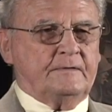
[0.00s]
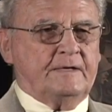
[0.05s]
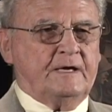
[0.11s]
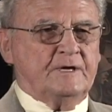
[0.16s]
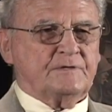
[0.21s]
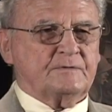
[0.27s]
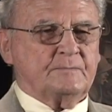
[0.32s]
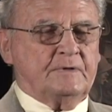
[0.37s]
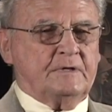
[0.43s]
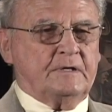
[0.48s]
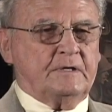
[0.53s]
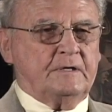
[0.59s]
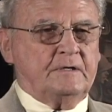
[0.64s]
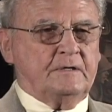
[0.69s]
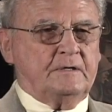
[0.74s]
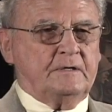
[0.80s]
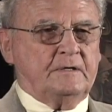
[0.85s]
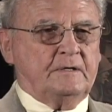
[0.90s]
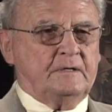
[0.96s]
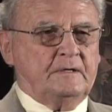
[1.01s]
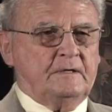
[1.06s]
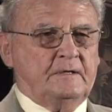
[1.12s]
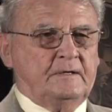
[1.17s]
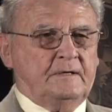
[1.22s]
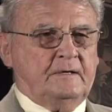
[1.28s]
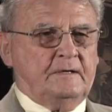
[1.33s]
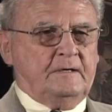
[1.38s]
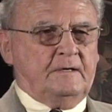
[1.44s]
announcement.
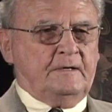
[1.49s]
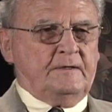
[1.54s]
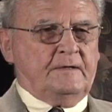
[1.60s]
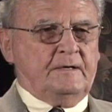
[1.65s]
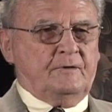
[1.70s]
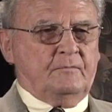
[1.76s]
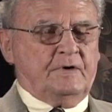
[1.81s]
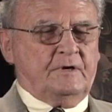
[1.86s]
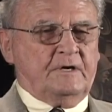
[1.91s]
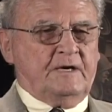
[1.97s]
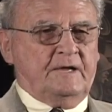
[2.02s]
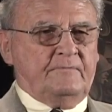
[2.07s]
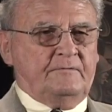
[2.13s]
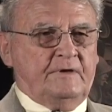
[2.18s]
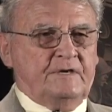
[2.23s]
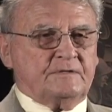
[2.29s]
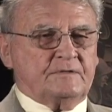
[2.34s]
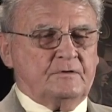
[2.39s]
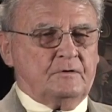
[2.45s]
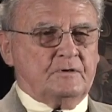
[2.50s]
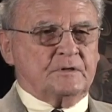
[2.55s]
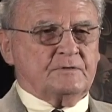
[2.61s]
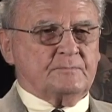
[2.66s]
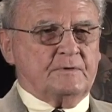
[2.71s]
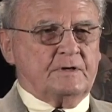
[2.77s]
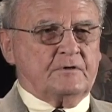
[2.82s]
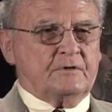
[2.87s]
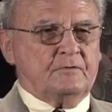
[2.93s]
They wanted aviation
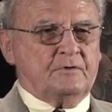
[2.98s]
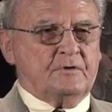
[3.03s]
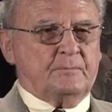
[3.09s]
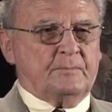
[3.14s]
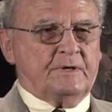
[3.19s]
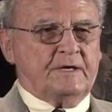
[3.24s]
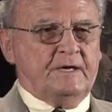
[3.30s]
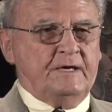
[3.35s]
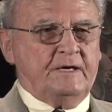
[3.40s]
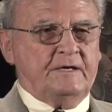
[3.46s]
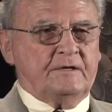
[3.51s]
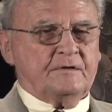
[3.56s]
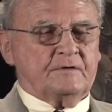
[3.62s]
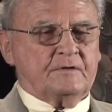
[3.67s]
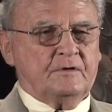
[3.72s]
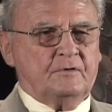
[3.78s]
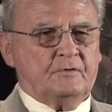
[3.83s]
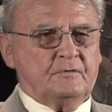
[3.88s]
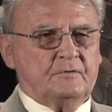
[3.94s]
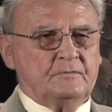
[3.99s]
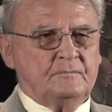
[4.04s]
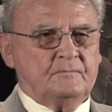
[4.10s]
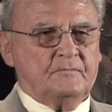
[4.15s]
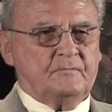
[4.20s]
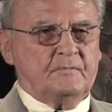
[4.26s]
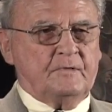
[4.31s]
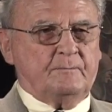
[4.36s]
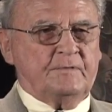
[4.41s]
ordnancemen to go to Bikini Atoll
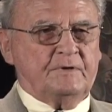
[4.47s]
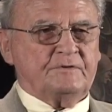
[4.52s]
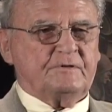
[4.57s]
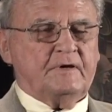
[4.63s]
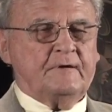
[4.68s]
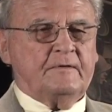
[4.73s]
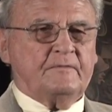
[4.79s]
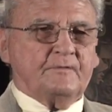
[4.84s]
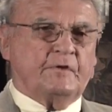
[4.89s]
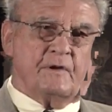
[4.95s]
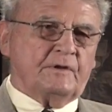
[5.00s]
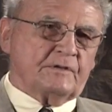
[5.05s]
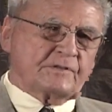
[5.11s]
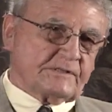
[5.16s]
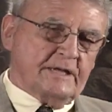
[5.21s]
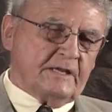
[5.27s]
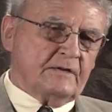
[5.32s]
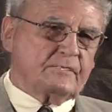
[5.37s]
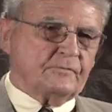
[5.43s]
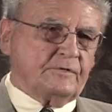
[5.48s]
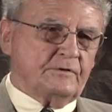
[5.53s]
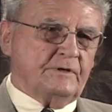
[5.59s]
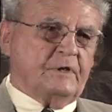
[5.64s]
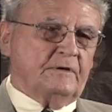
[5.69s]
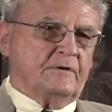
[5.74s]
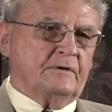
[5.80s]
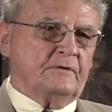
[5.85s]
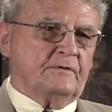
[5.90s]
but you, if you extend for a
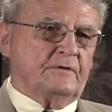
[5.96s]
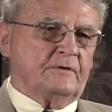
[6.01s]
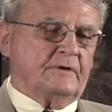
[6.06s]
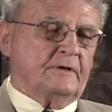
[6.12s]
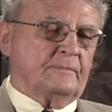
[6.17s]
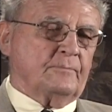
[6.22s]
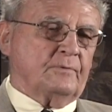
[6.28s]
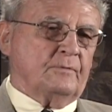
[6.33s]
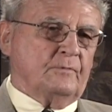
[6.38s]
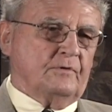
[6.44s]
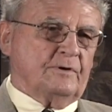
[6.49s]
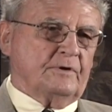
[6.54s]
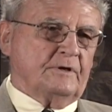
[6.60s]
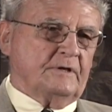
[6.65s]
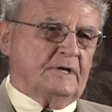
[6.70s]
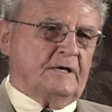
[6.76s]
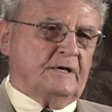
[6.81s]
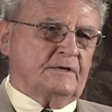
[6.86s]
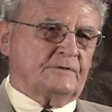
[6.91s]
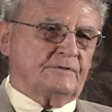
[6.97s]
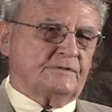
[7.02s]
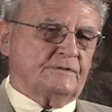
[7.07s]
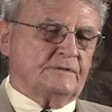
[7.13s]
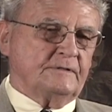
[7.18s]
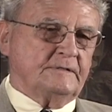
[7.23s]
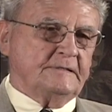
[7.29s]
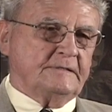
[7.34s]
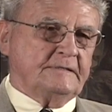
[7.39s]
year, you get promoted a notch.
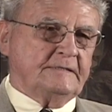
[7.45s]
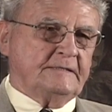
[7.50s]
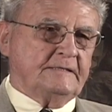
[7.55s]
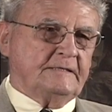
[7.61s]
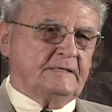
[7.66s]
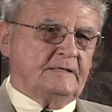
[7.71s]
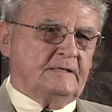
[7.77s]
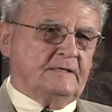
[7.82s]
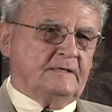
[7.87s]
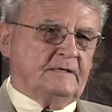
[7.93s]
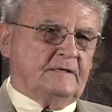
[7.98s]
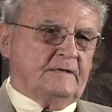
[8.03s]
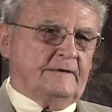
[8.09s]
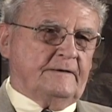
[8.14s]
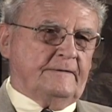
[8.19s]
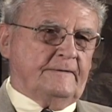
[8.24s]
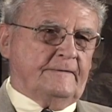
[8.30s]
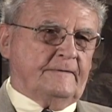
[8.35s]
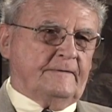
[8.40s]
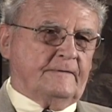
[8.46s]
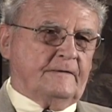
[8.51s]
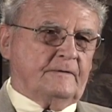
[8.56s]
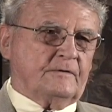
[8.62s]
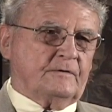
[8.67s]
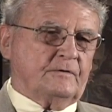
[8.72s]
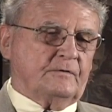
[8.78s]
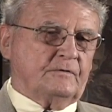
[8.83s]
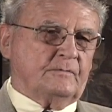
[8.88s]
Uh,
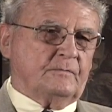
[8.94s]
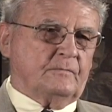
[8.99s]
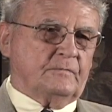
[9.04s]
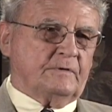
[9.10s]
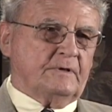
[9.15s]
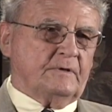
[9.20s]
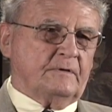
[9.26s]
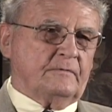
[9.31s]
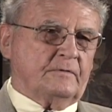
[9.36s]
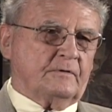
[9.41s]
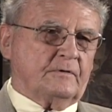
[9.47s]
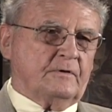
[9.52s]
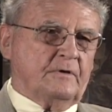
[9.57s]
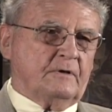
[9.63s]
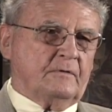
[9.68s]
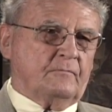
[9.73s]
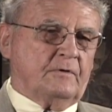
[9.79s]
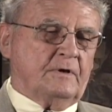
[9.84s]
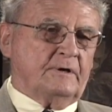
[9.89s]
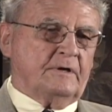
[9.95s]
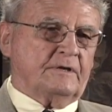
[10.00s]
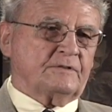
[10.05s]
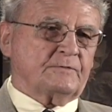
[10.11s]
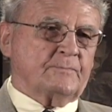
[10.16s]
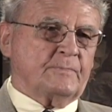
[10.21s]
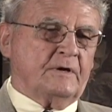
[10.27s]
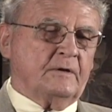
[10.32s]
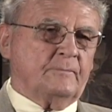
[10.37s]
to they're going to run an
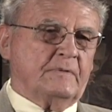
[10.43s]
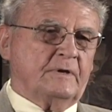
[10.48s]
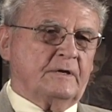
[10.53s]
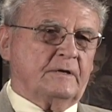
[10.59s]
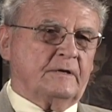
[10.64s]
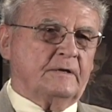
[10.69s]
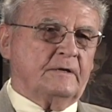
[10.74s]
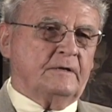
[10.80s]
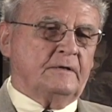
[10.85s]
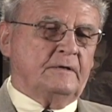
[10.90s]
experiment.